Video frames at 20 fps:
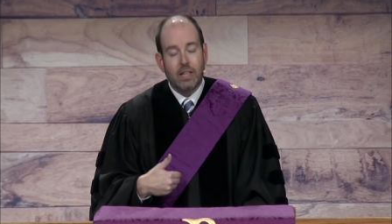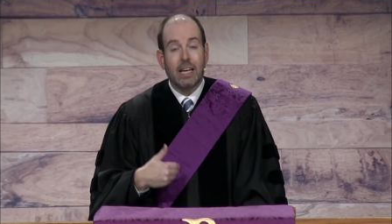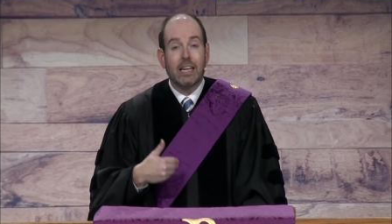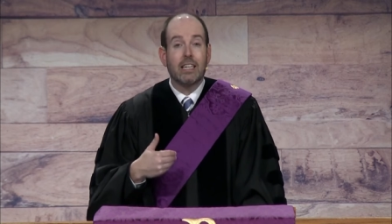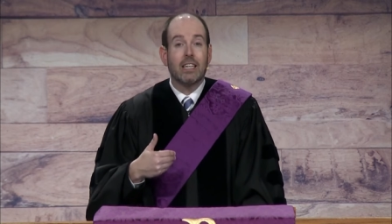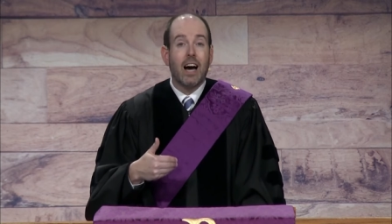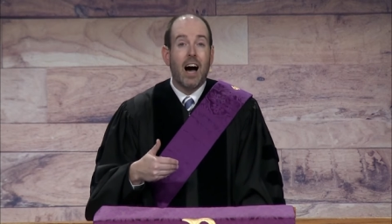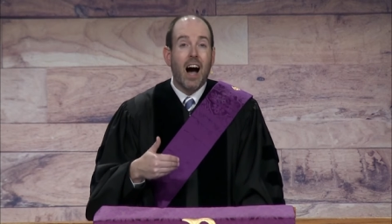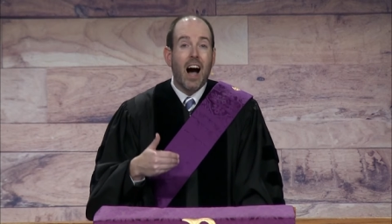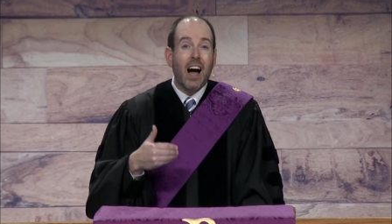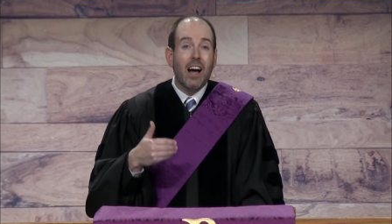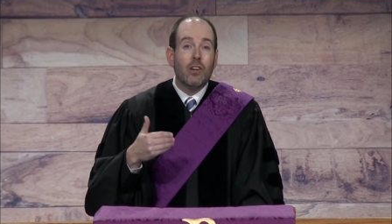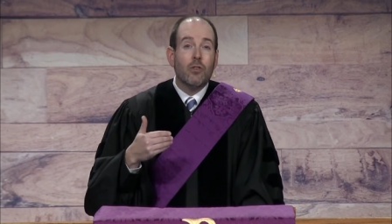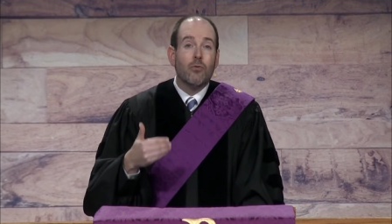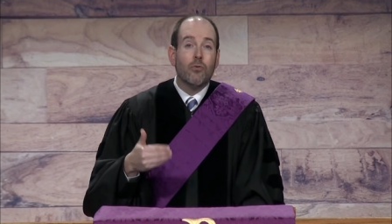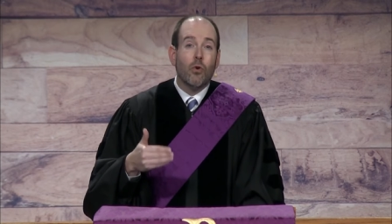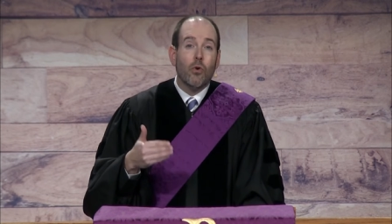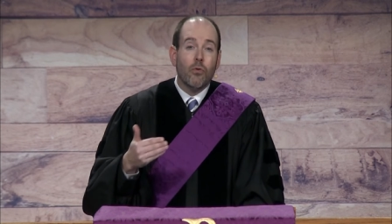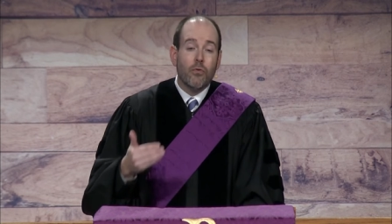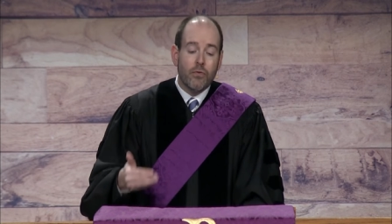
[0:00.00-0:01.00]
that God
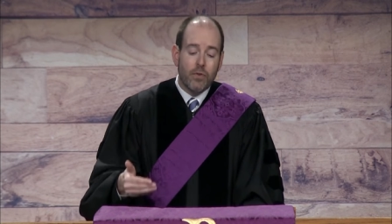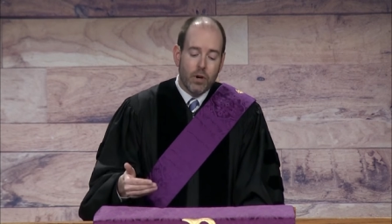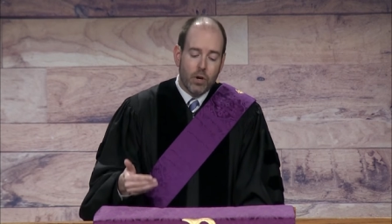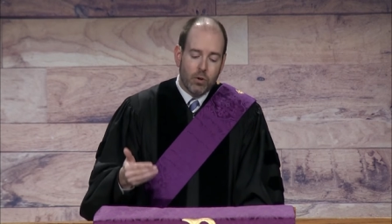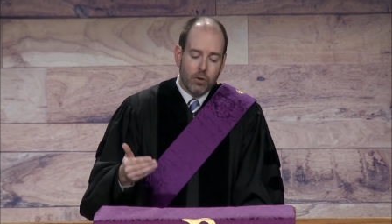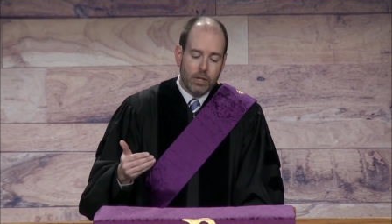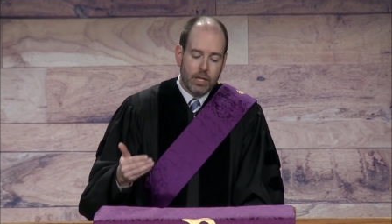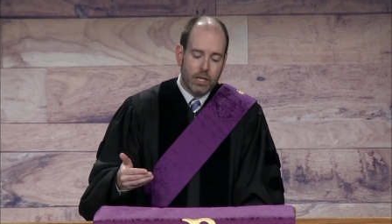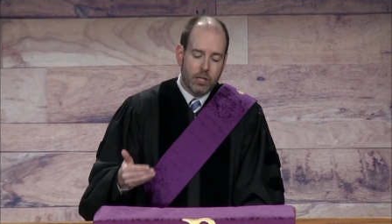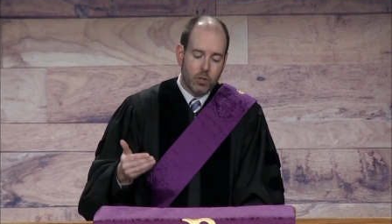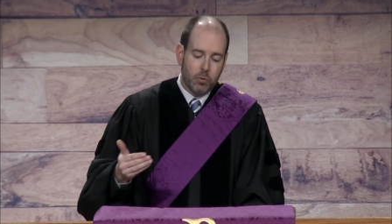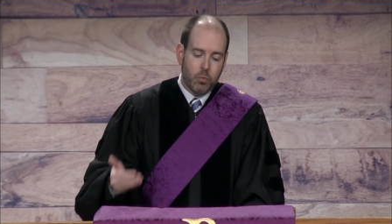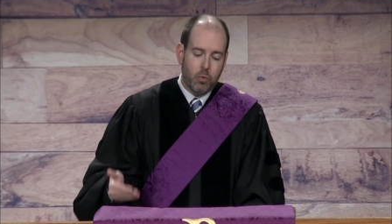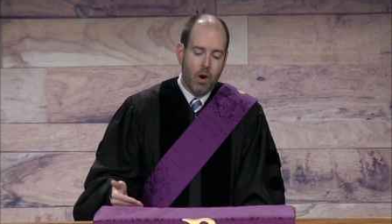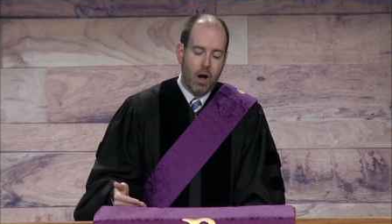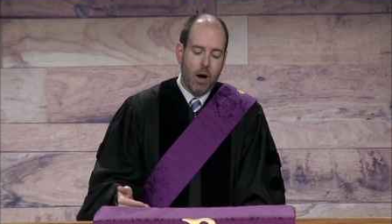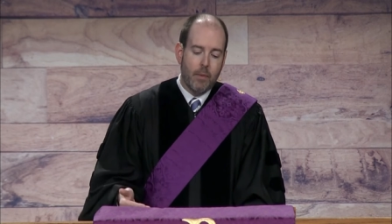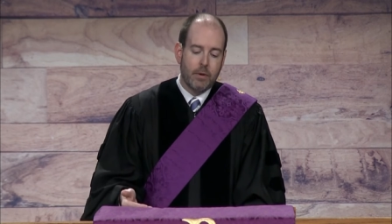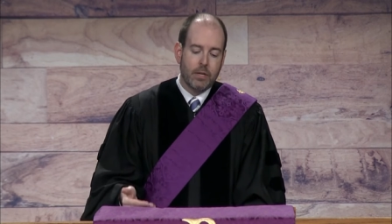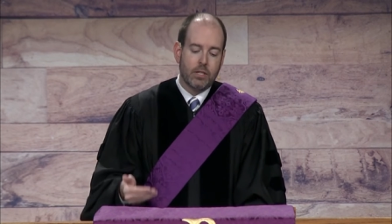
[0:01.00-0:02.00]
fulfilled his
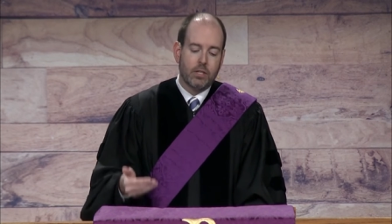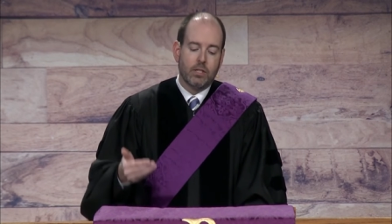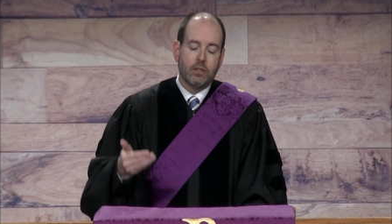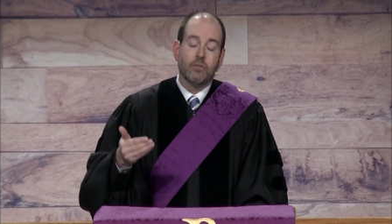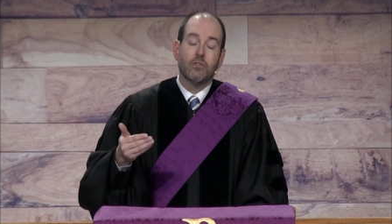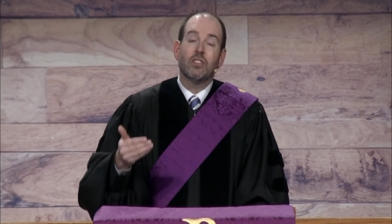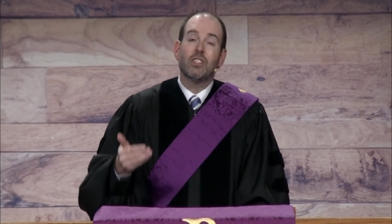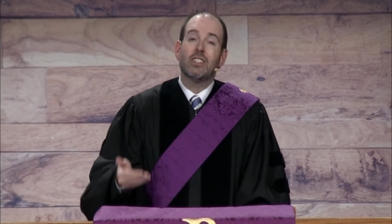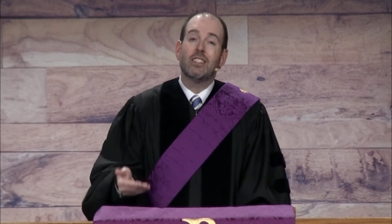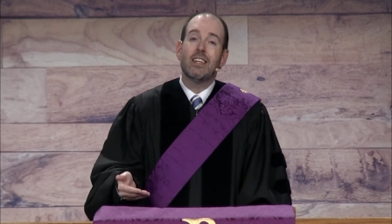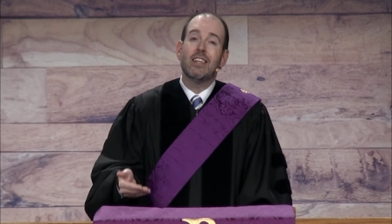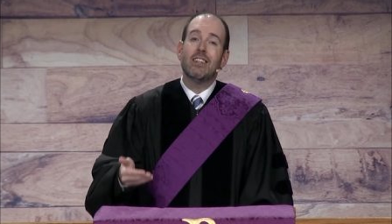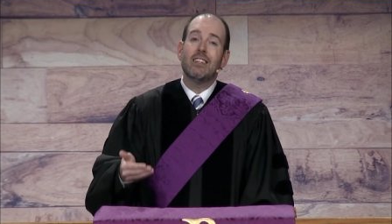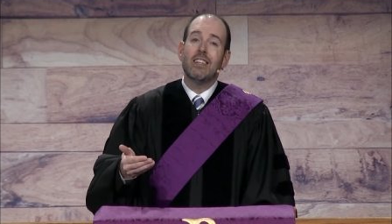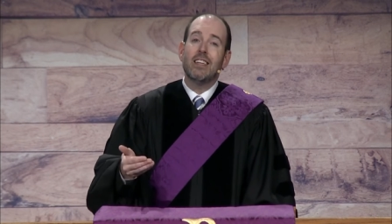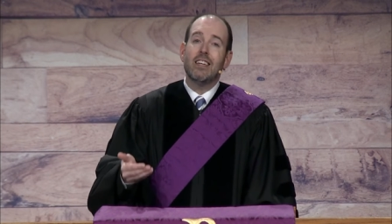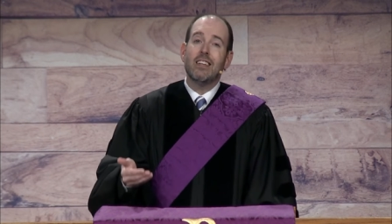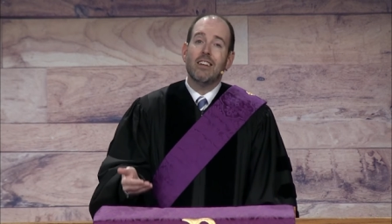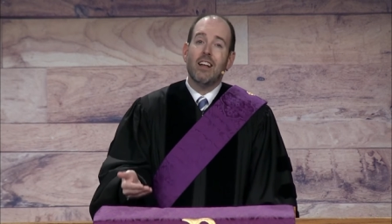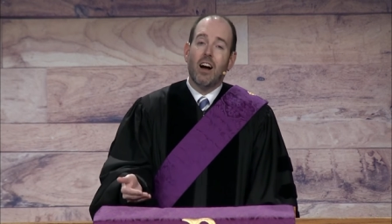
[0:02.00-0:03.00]
promise of
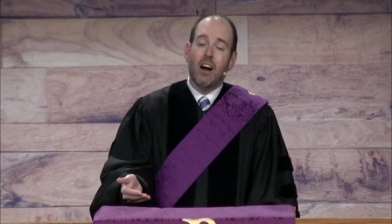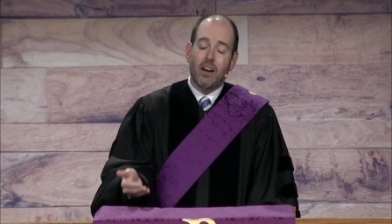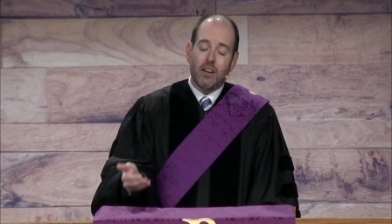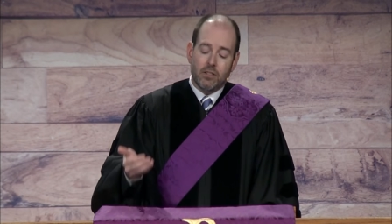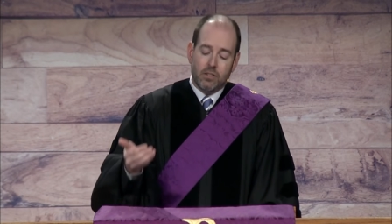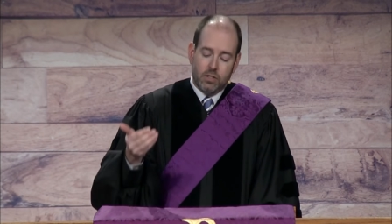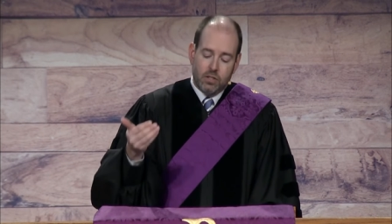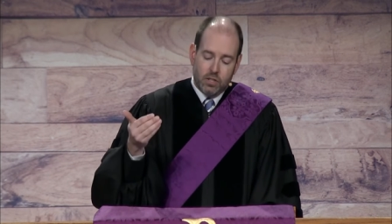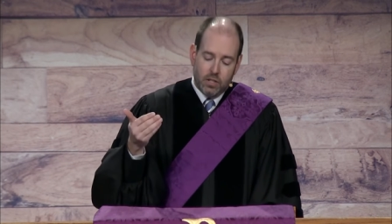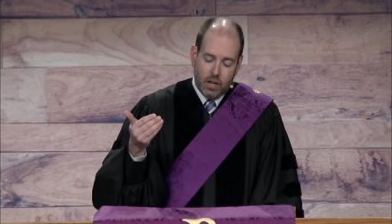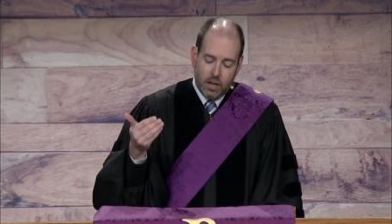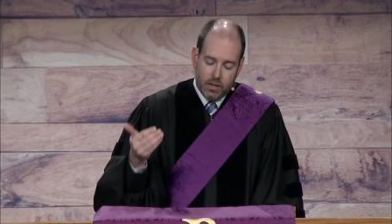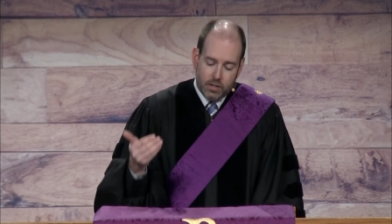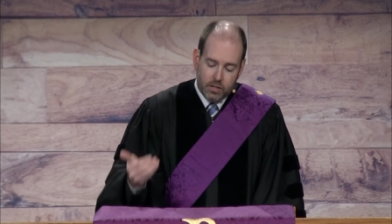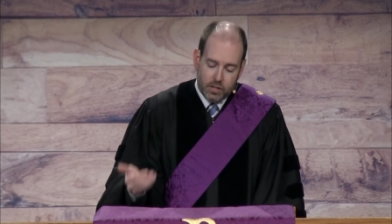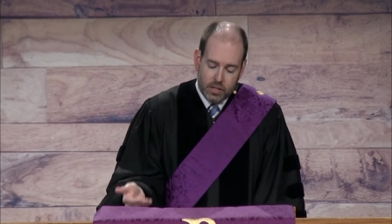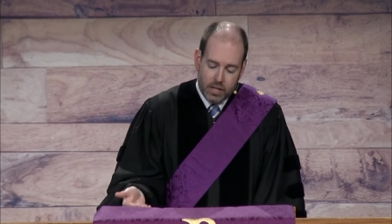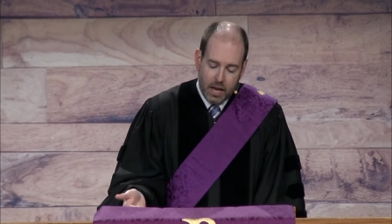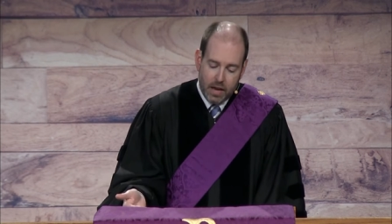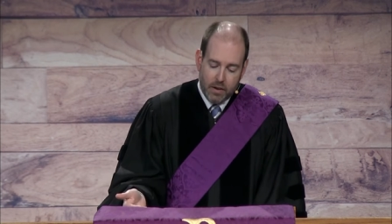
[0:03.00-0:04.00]
sending us a
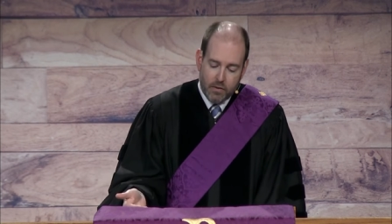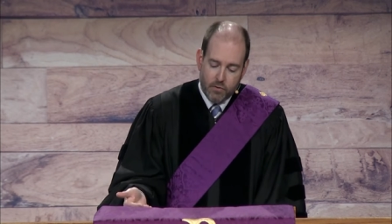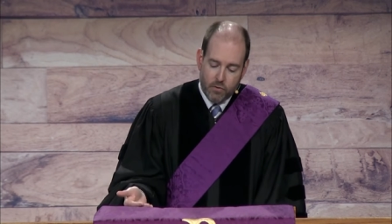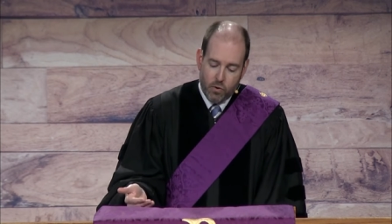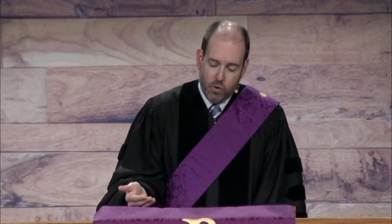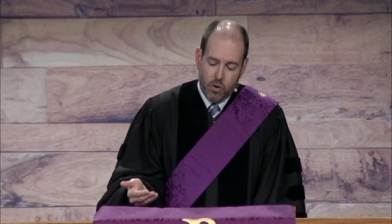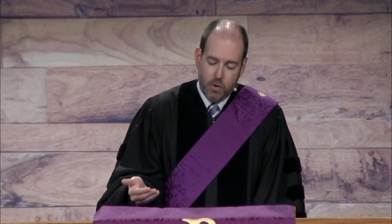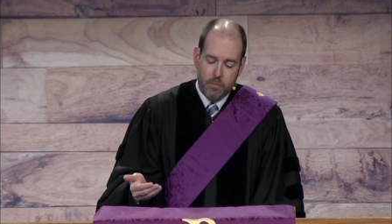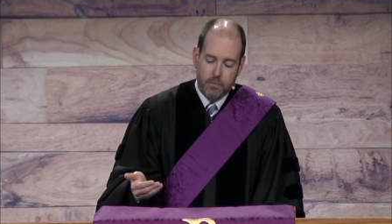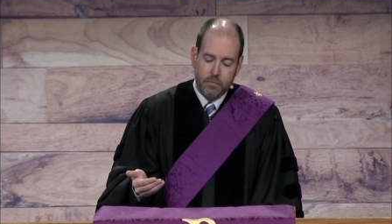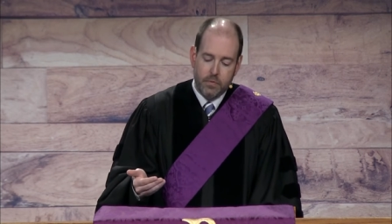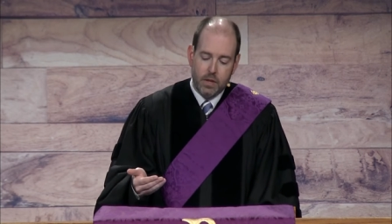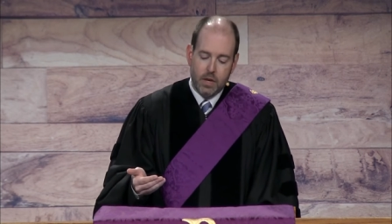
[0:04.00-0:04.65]
Savior.